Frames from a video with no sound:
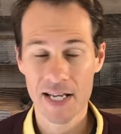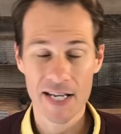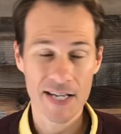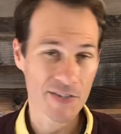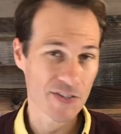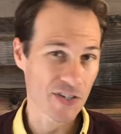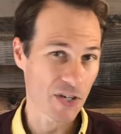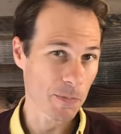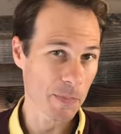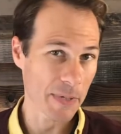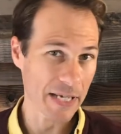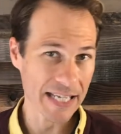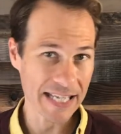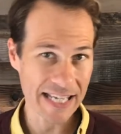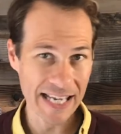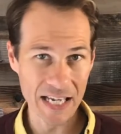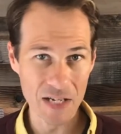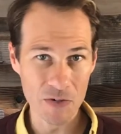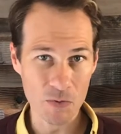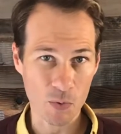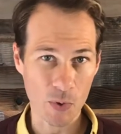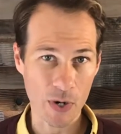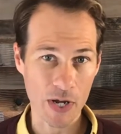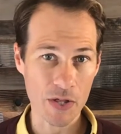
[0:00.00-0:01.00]
To
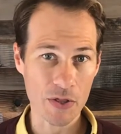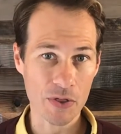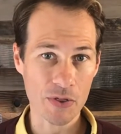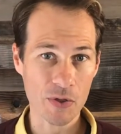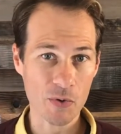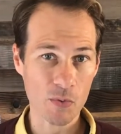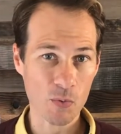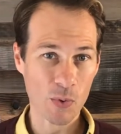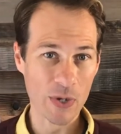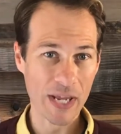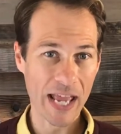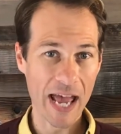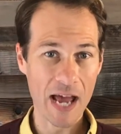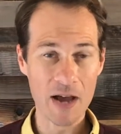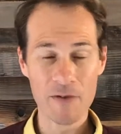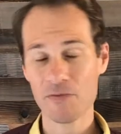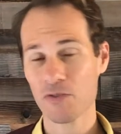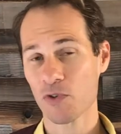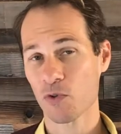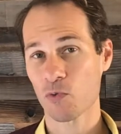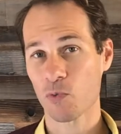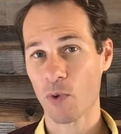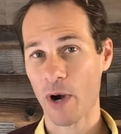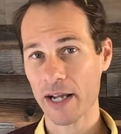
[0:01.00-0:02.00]
begin with, we have to
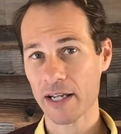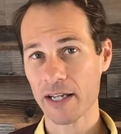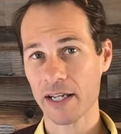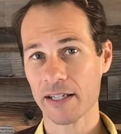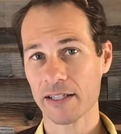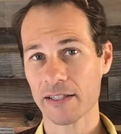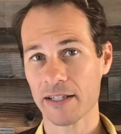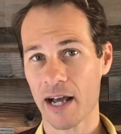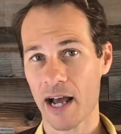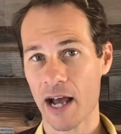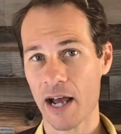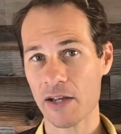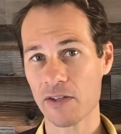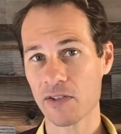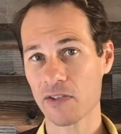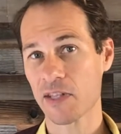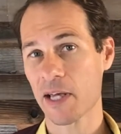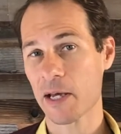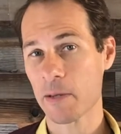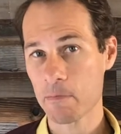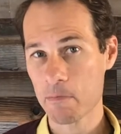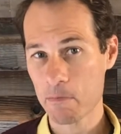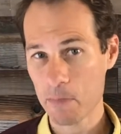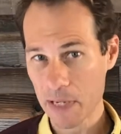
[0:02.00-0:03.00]
recognize
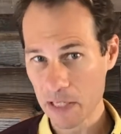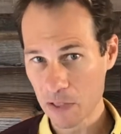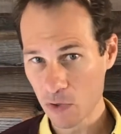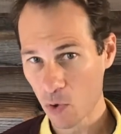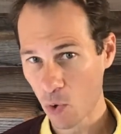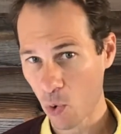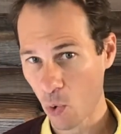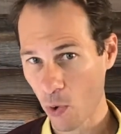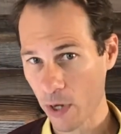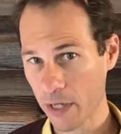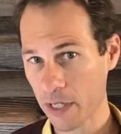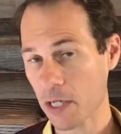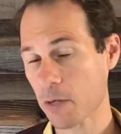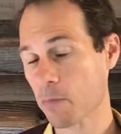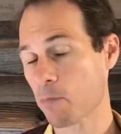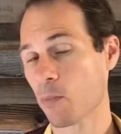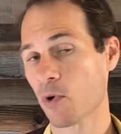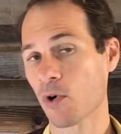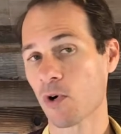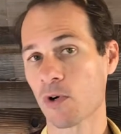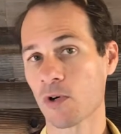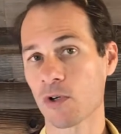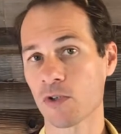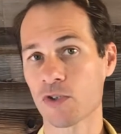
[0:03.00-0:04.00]
that Bitcoin
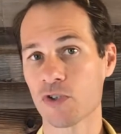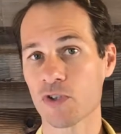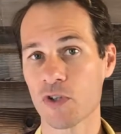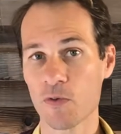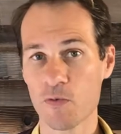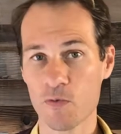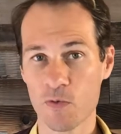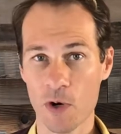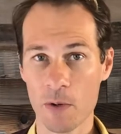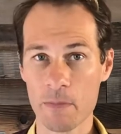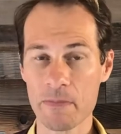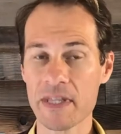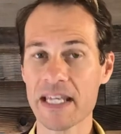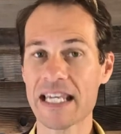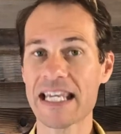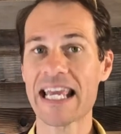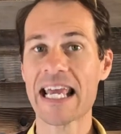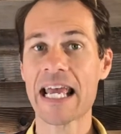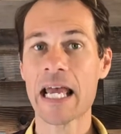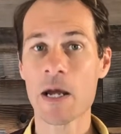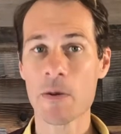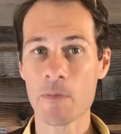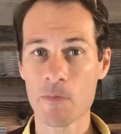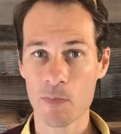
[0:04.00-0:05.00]
emerged from the
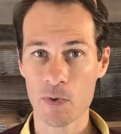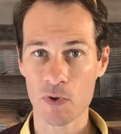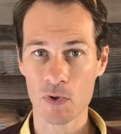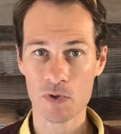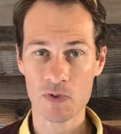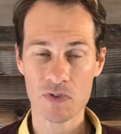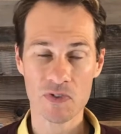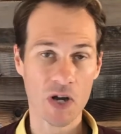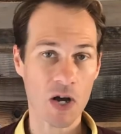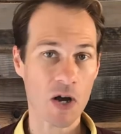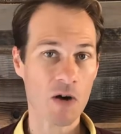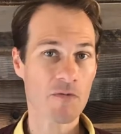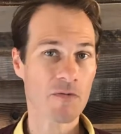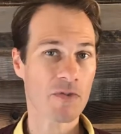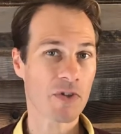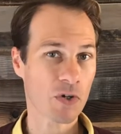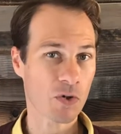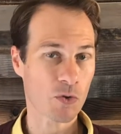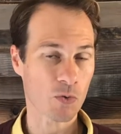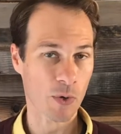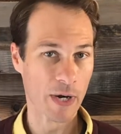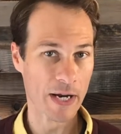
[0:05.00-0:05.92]
embers of the Great